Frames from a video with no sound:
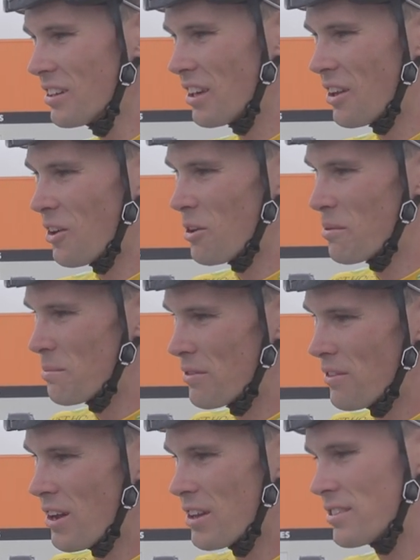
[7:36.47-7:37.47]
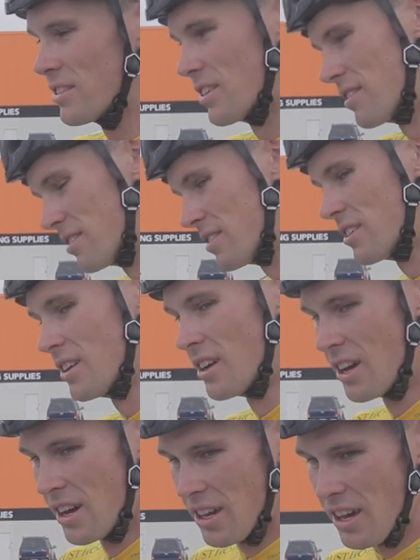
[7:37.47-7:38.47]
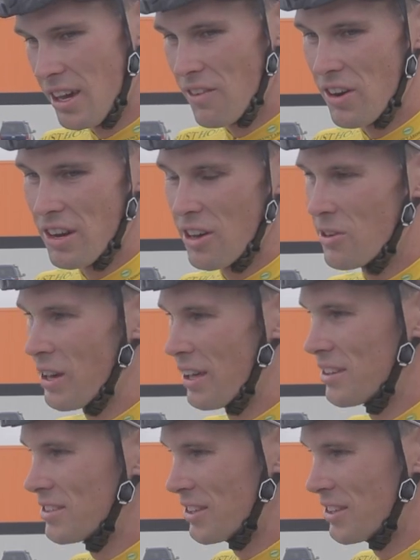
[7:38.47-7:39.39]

Get home, a bit of rest, and then, yeah, get ready to go again.